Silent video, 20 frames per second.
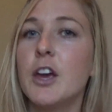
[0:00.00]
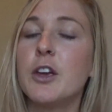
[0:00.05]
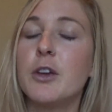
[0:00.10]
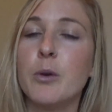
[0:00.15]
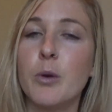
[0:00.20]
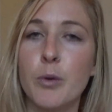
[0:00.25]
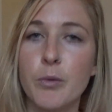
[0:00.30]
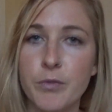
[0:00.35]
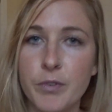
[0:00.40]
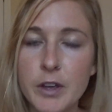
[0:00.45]

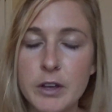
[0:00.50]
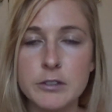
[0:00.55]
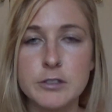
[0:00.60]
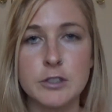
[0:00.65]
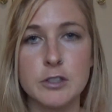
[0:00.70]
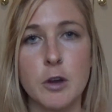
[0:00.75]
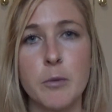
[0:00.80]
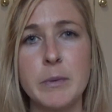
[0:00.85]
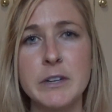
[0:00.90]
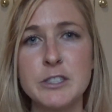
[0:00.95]
you will feel
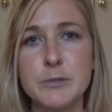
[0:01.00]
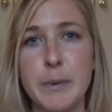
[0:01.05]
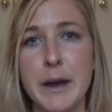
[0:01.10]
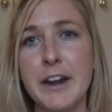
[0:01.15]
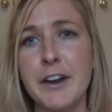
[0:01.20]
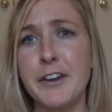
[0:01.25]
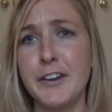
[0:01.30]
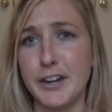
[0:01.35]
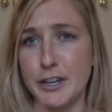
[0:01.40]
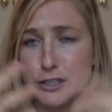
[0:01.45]
so much
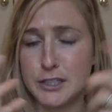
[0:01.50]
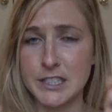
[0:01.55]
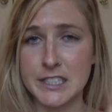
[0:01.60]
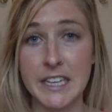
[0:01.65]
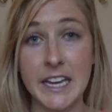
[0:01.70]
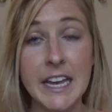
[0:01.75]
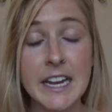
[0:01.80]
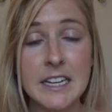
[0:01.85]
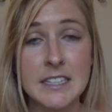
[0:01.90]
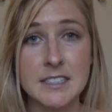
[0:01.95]
better. Your
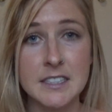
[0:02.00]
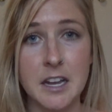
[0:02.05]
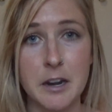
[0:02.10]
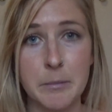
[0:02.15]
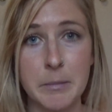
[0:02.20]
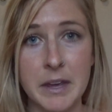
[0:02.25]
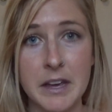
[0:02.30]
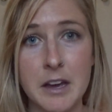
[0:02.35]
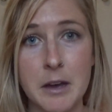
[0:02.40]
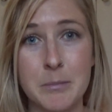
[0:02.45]
skin is going
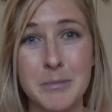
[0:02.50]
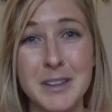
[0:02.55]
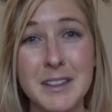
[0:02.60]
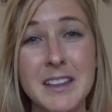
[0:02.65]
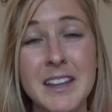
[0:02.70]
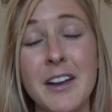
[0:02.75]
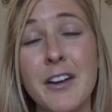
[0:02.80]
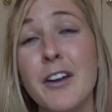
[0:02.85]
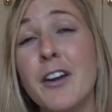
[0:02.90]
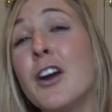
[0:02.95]
to become
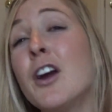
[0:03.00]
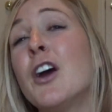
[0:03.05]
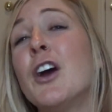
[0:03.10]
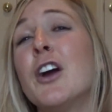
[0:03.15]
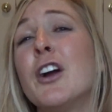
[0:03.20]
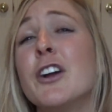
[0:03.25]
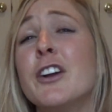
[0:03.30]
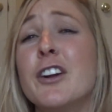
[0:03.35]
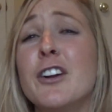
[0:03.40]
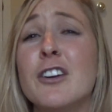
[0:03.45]
clear.
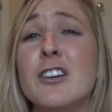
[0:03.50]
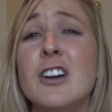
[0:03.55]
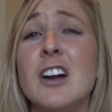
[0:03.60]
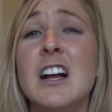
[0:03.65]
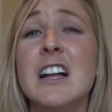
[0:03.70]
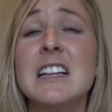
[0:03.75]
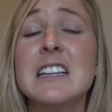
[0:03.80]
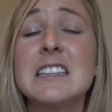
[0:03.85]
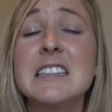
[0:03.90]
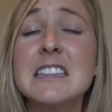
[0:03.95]
Your
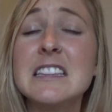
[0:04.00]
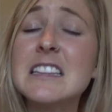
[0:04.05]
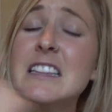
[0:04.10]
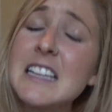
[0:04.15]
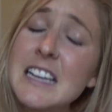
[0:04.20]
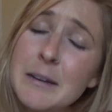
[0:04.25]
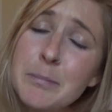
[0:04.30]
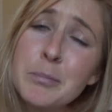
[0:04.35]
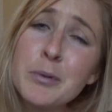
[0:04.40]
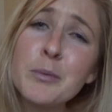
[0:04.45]

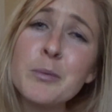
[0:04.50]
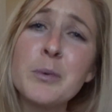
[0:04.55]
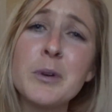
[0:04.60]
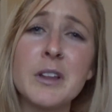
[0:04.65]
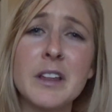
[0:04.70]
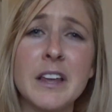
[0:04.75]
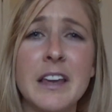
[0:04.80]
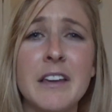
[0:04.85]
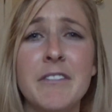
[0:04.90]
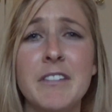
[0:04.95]
lip
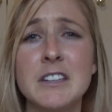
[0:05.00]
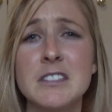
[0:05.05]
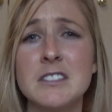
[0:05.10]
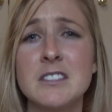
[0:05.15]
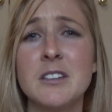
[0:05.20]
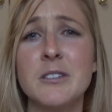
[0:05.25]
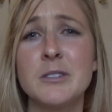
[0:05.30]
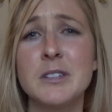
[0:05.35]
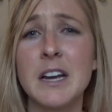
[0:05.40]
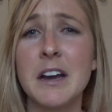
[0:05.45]
will even
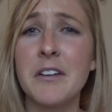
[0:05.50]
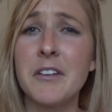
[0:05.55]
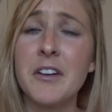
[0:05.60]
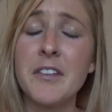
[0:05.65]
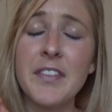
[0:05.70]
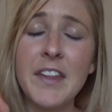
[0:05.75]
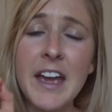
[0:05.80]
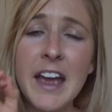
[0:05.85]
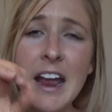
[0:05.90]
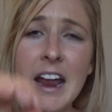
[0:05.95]
slow down
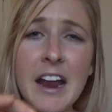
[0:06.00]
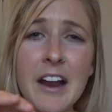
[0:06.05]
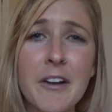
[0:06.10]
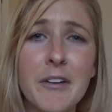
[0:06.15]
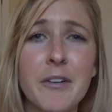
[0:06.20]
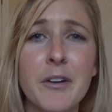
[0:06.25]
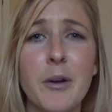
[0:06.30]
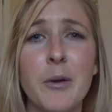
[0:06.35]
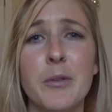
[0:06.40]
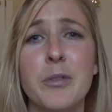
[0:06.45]
on the hair
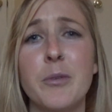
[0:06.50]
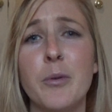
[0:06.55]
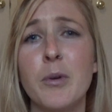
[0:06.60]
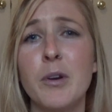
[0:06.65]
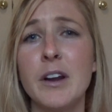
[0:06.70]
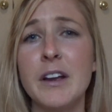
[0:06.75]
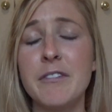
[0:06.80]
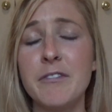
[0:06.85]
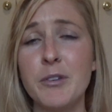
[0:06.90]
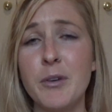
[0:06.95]
growth,
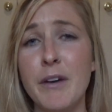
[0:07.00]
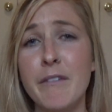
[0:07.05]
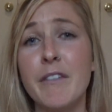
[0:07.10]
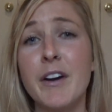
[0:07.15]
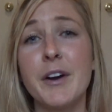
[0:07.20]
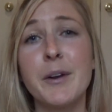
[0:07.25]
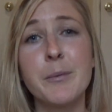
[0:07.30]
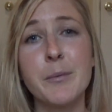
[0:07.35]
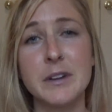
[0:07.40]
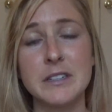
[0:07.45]
or if you have
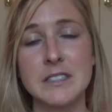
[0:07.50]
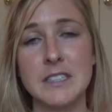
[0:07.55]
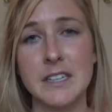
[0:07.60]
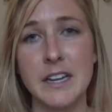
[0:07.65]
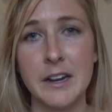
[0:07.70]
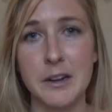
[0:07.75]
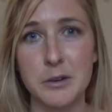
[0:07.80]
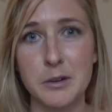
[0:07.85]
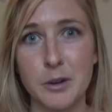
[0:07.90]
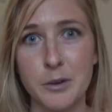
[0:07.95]
unwanted
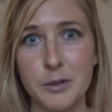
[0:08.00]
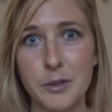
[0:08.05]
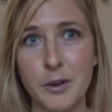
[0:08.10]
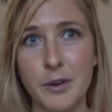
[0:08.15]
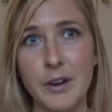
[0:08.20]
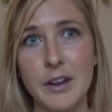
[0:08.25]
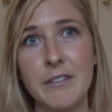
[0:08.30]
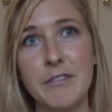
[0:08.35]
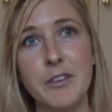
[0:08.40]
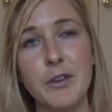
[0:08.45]
hair growth, or
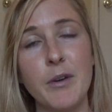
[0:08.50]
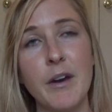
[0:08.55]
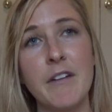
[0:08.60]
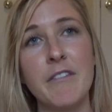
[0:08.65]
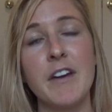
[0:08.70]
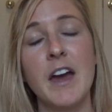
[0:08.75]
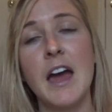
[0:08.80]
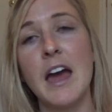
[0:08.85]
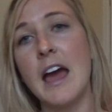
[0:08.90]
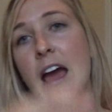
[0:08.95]
if you
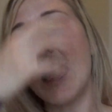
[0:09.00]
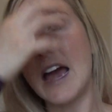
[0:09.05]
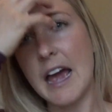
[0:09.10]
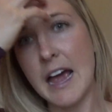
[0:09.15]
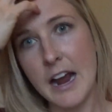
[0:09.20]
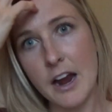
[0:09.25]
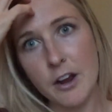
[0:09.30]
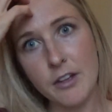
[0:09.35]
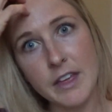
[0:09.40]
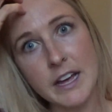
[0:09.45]
have
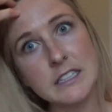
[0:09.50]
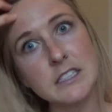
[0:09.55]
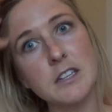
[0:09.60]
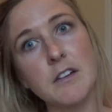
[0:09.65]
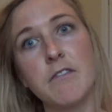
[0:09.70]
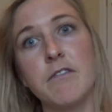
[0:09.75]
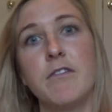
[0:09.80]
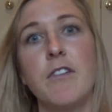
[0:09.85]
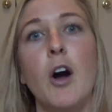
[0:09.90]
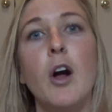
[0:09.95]
hair that's
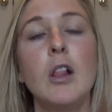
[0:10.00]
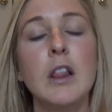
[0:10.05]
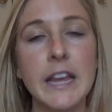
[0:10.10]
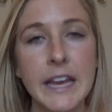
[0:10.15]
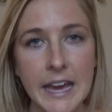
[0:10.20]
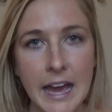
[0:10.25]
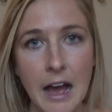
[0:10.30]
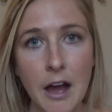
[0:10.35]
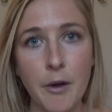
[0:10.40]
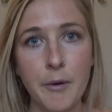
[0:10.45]

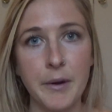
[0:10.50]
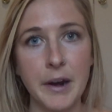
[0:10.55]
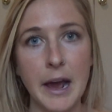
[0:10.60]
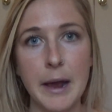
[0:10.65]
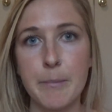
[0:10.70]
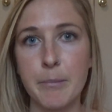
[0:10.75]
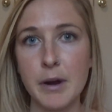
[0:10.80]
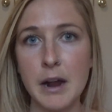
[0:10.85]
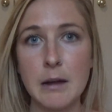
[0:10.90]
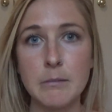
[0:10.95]
falling out. I
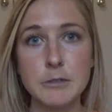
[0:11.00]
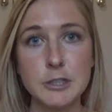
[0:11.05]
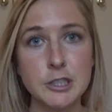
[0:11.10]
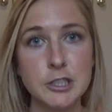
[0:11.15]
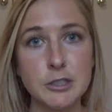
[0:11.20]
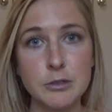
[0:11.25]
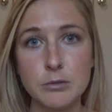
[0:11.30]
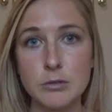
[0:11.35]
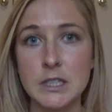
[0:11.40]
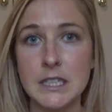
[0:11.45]
promise
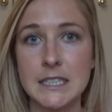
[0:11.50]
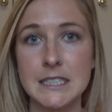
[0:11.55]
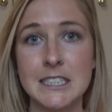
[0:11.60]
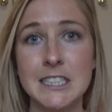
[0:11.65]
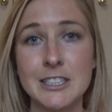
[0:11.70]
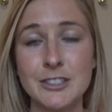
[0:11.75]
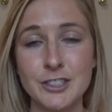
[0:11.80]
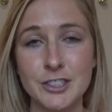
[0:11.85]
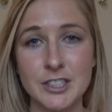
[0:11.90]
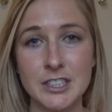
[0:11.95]
you,
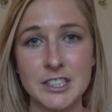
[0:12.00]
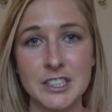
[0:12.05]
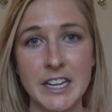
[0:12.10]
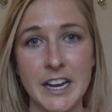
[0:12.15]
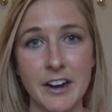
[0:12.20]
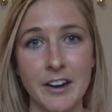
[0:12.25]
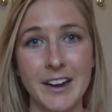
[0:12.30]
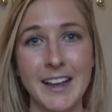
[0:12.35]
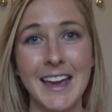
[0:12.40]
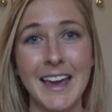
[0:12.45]
ditch the
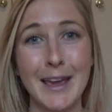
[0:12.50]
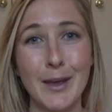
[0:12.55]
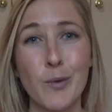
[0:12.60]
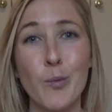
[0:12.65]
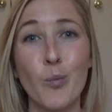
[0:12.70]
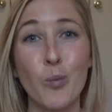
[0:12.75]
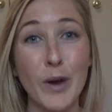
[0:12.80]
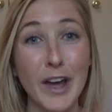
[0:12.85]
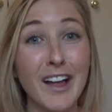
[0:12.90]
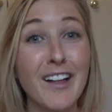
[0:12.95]
dairy.
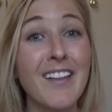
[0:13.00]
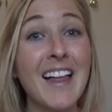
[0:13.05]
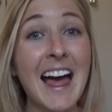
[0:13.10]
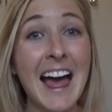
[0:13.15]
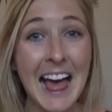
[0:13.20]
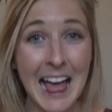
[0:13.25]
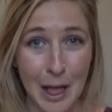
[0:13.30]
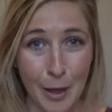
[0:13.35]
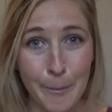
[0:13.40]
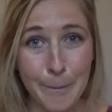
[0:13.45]
It will
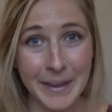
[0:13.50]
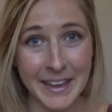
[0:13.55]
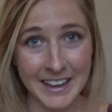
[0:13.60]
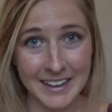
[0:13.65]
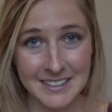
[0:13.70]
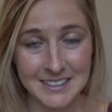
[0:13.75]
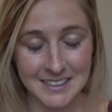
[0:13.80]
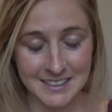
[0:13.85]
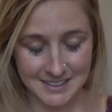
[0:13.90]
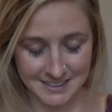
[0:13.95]
help
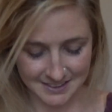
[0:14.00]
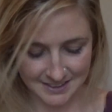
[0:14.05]
it.